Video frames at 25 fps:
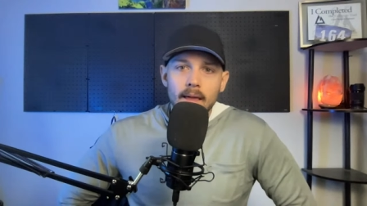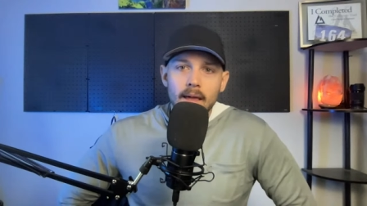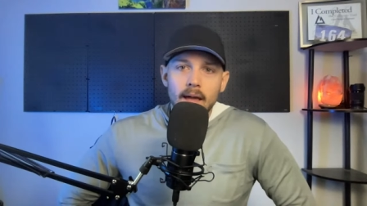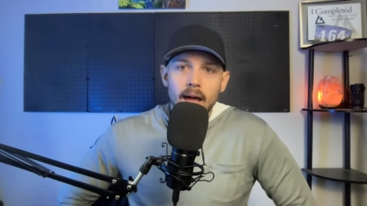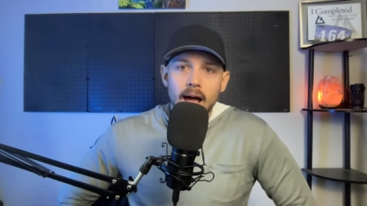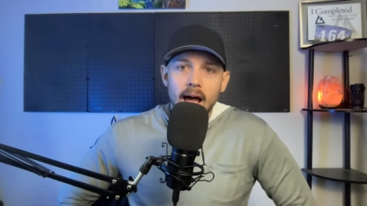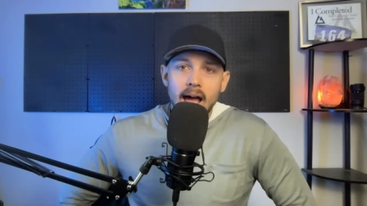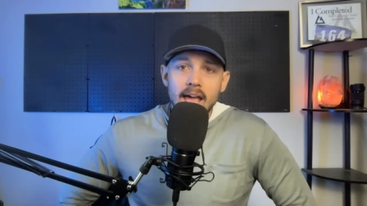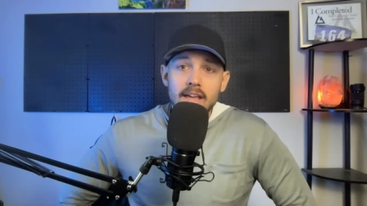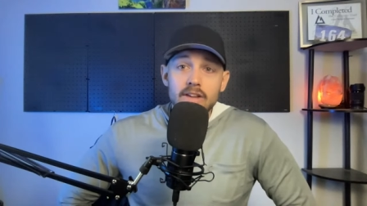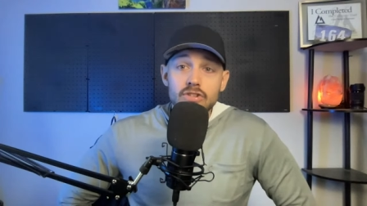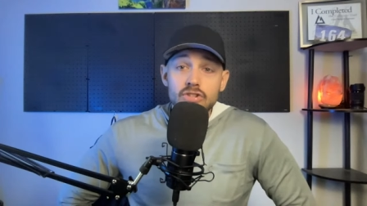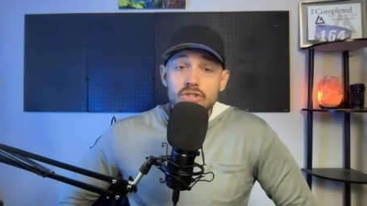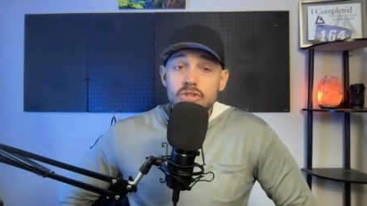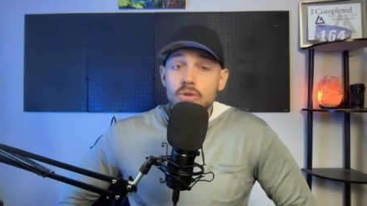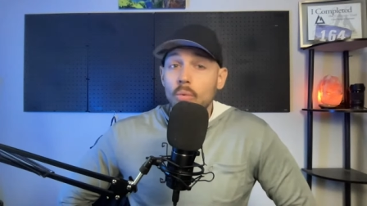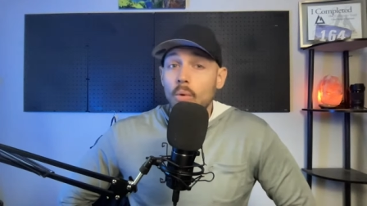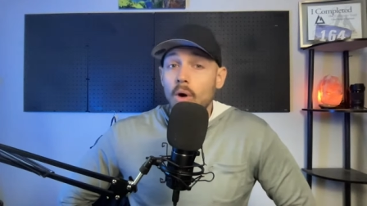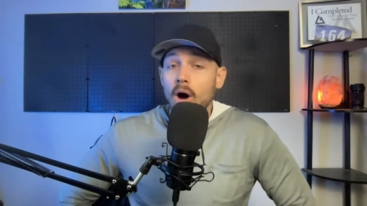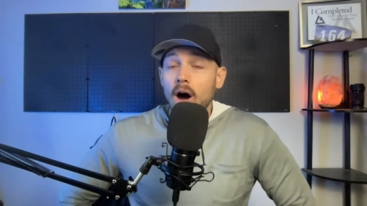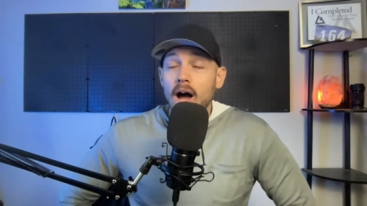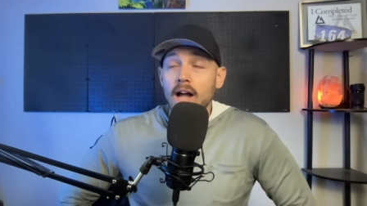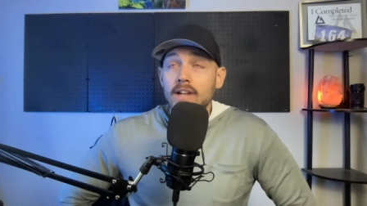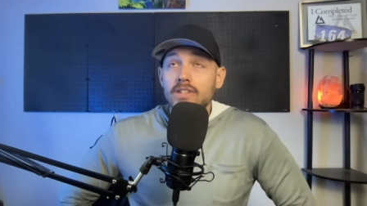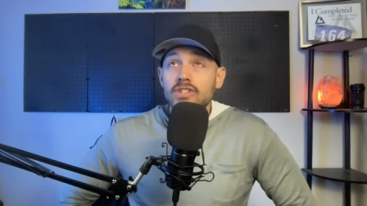i used to
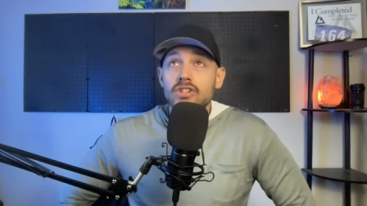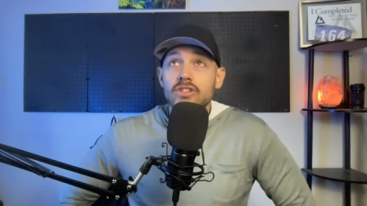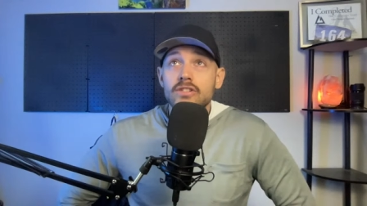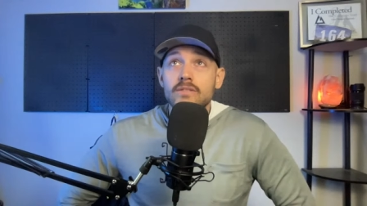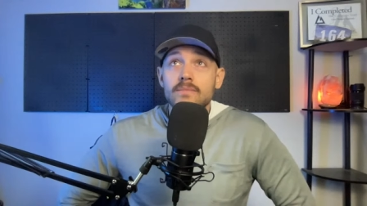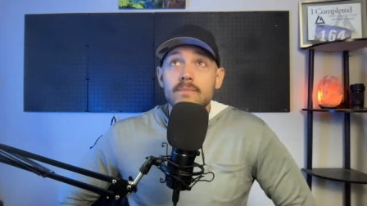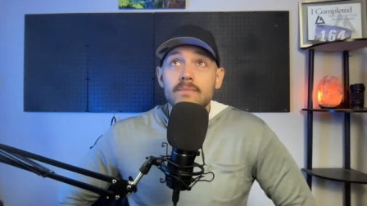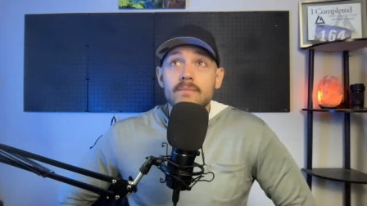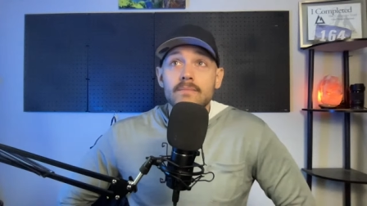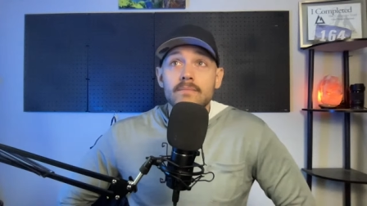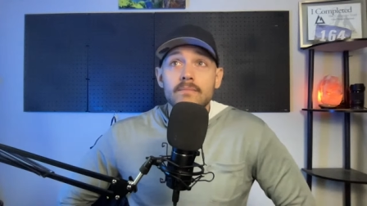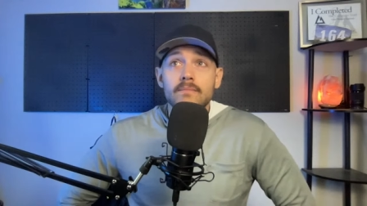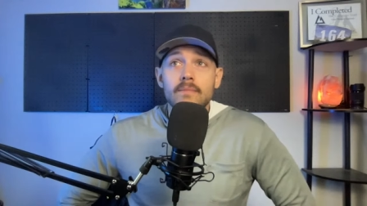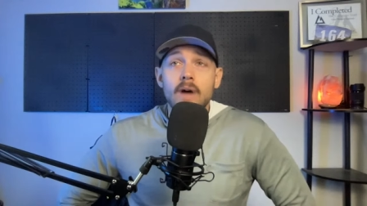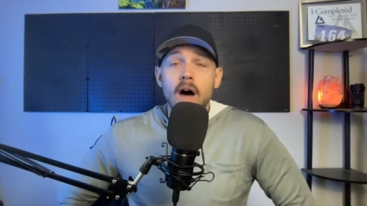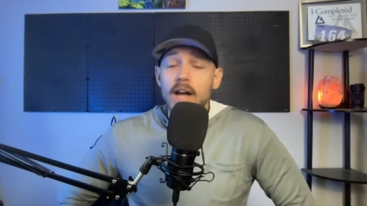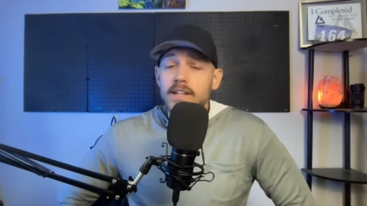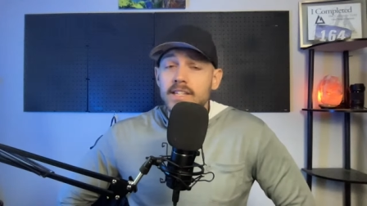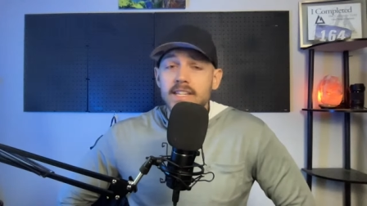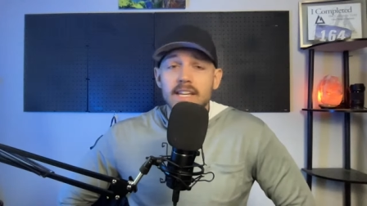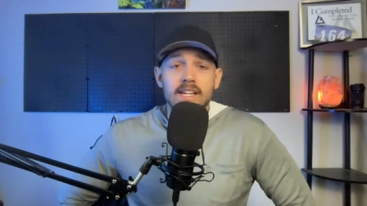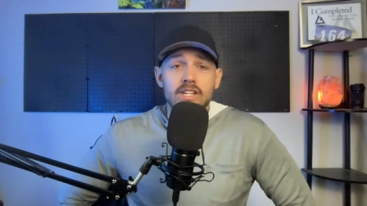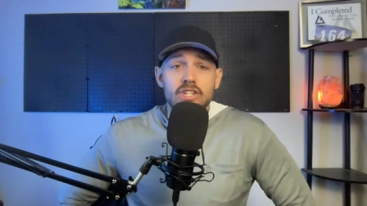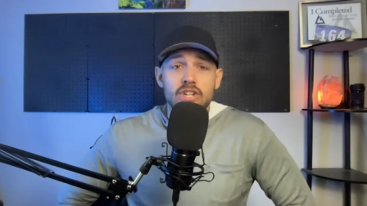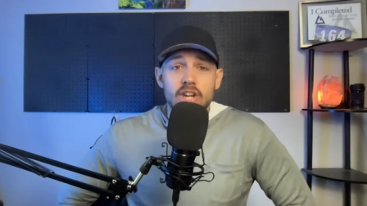watch
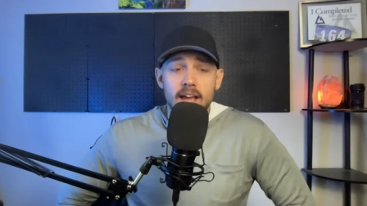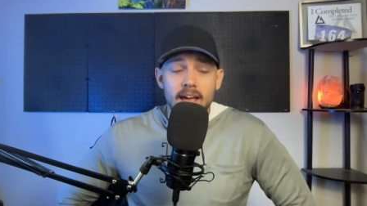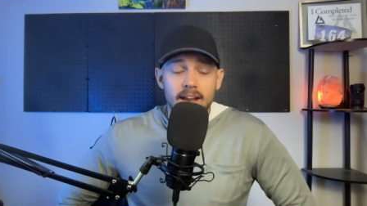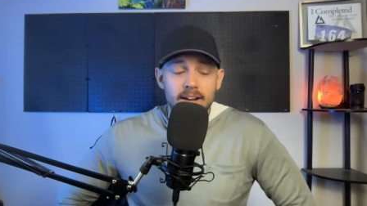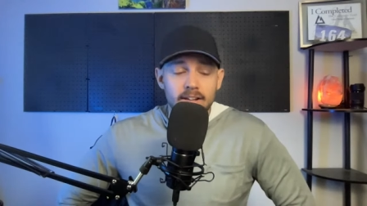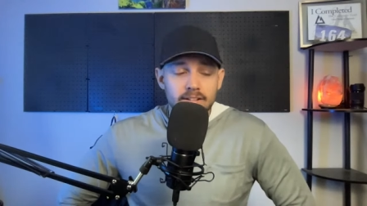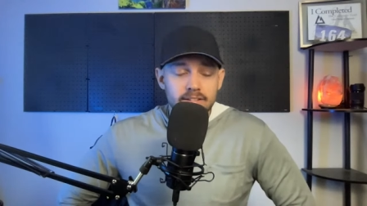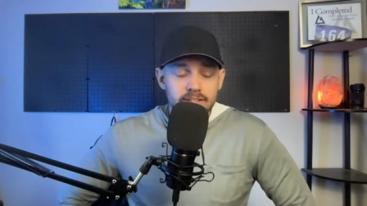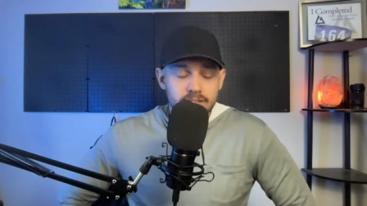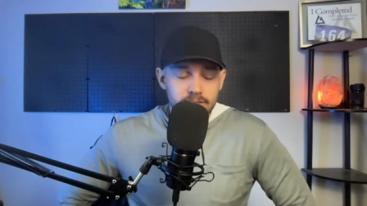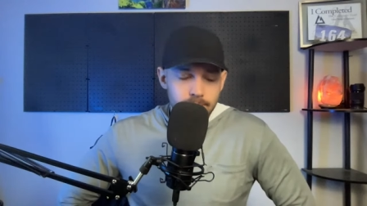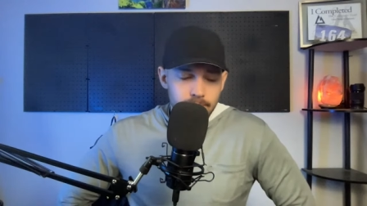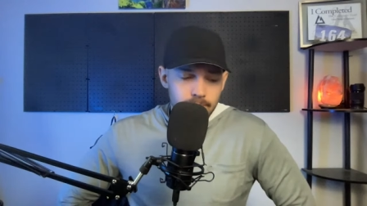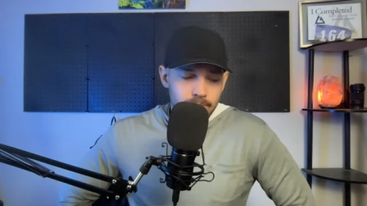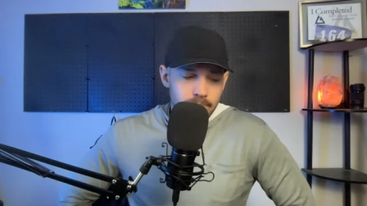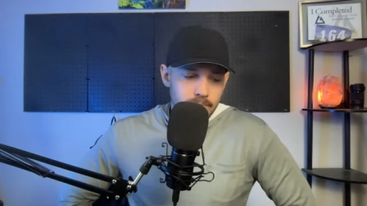hunting channels